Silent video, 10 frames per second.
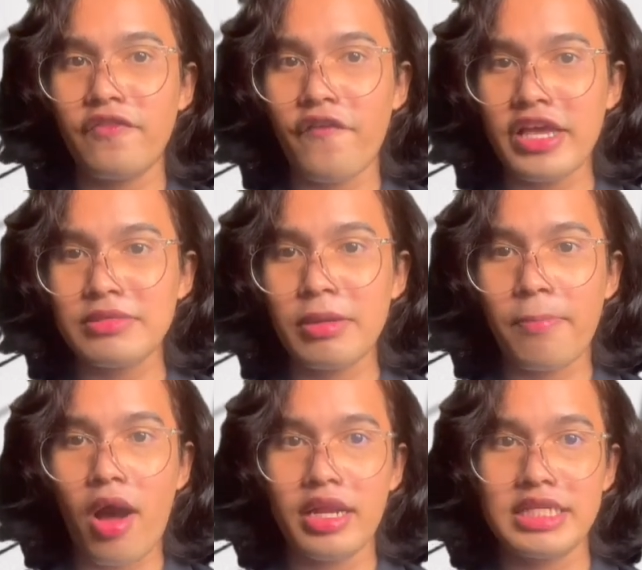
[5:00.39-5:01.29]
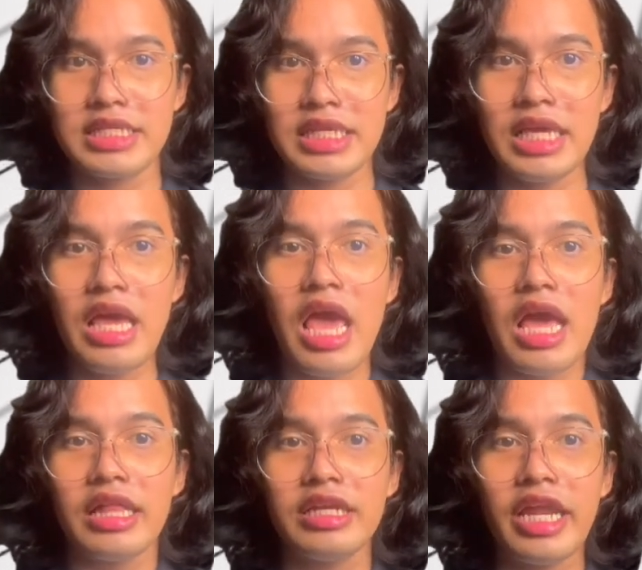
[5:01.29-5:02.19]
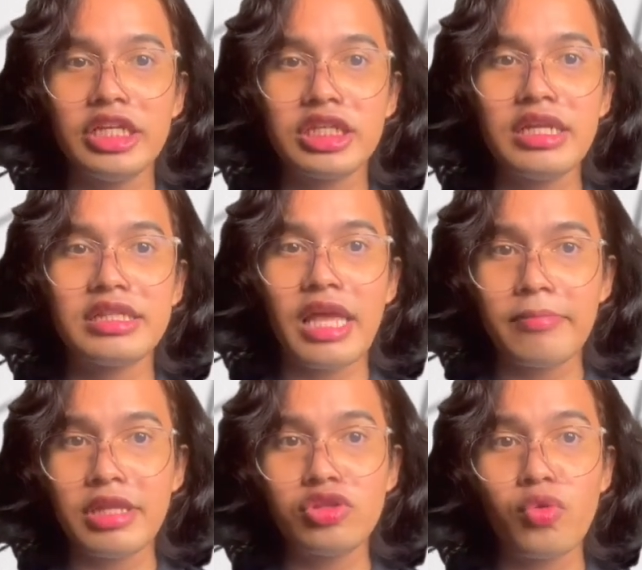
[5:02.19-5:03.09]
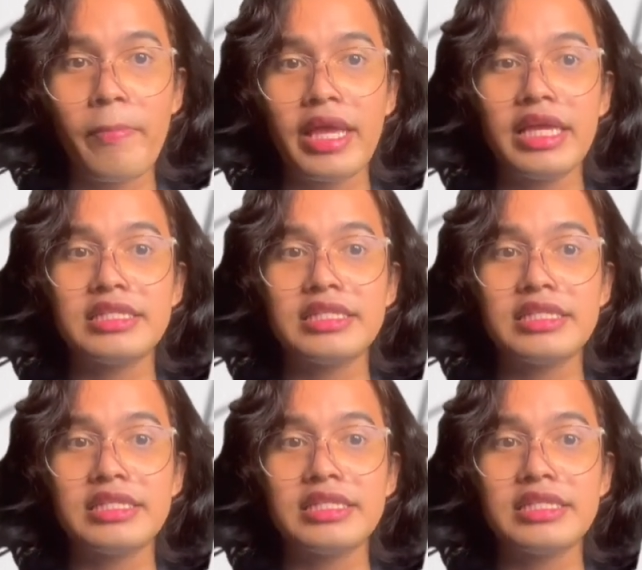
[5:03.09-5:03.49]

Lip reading: investment policy, the nation attempting to make its